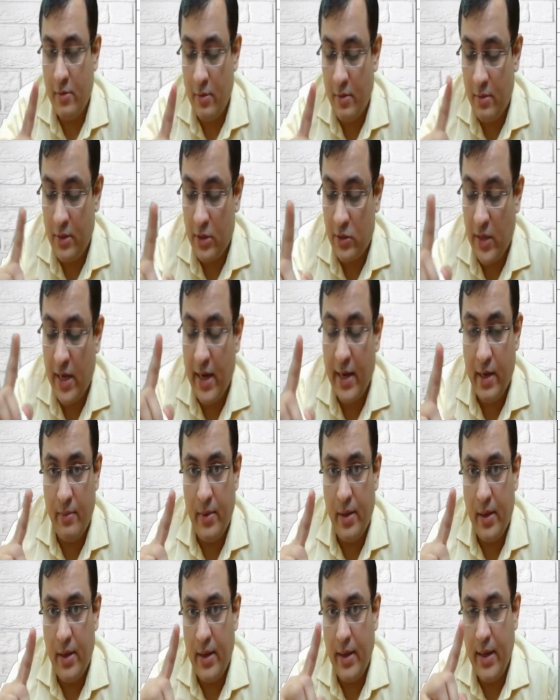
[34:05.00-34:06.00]
this A
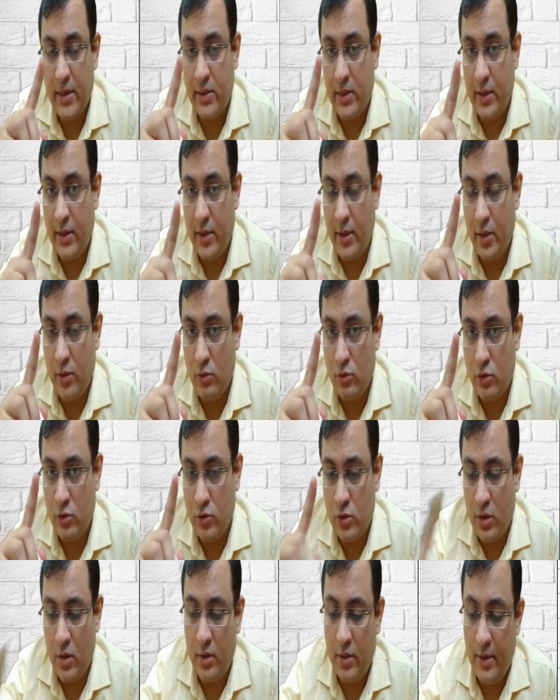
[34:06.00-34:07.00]
Limited has introduced
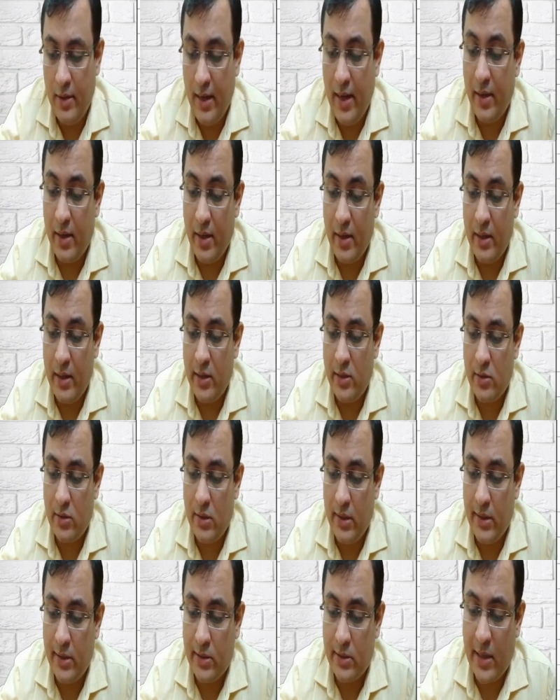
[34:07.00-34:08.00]
debt in
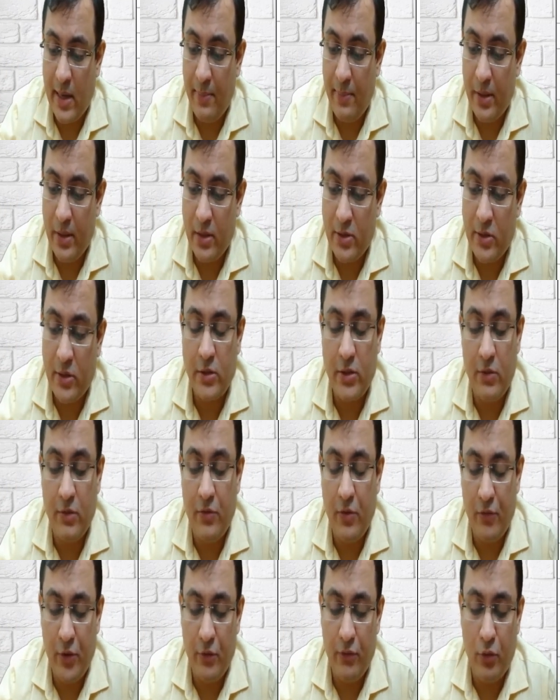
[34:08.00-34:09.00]
its capital structure
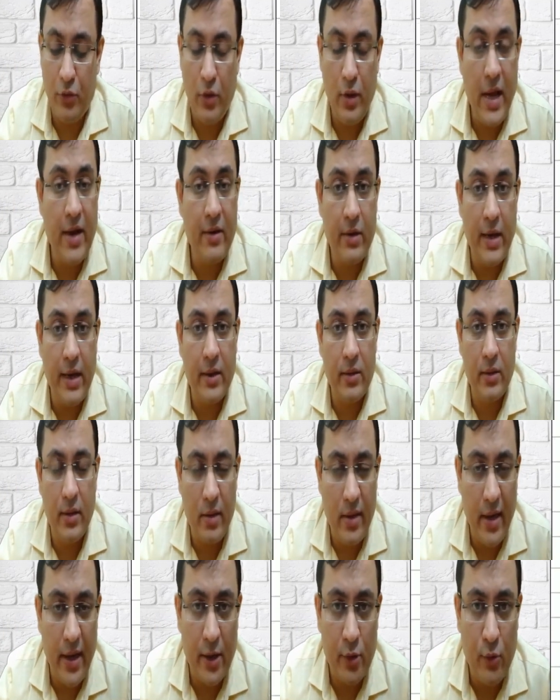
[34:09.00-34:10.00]
54 lakh at
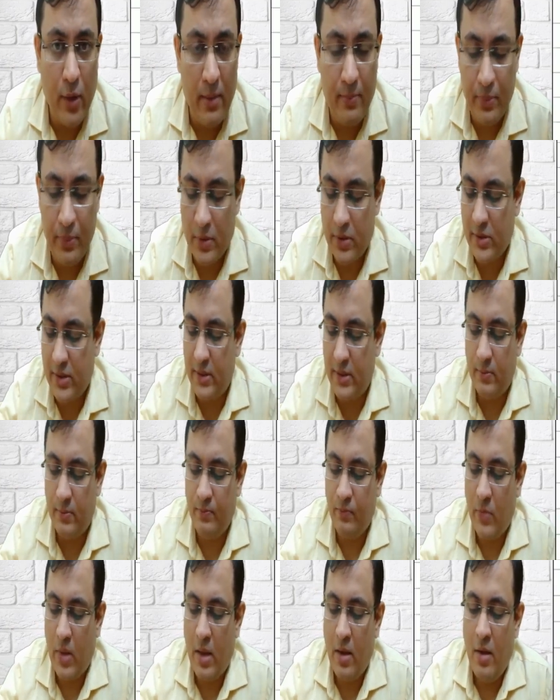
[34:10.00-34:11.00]
the rate 12%.
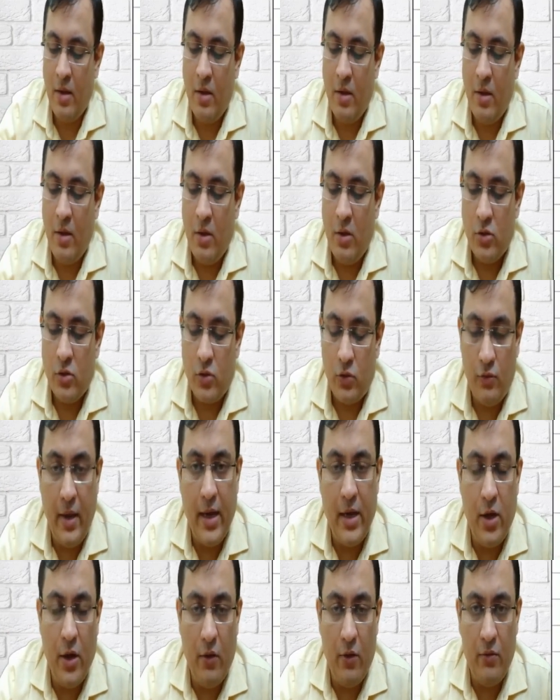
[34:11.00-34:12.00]

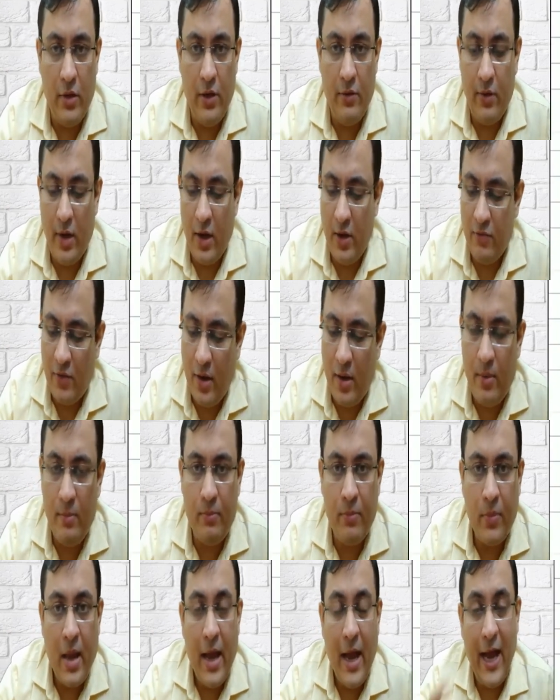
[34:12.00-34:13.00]
Value of levered
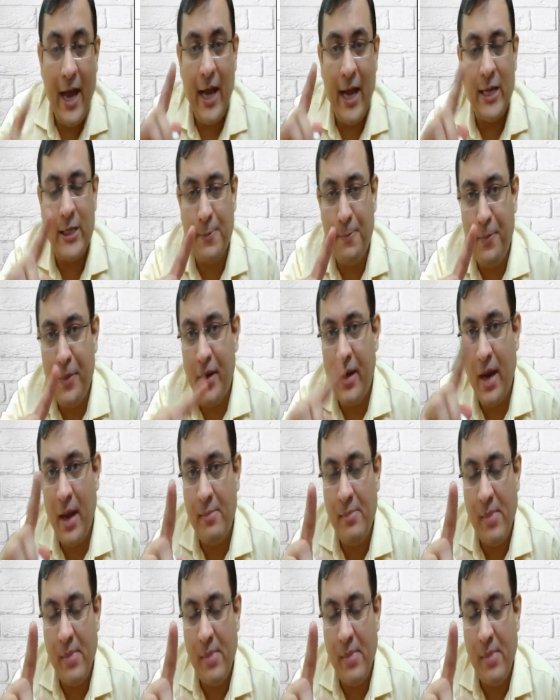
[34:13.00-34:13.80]
firm as per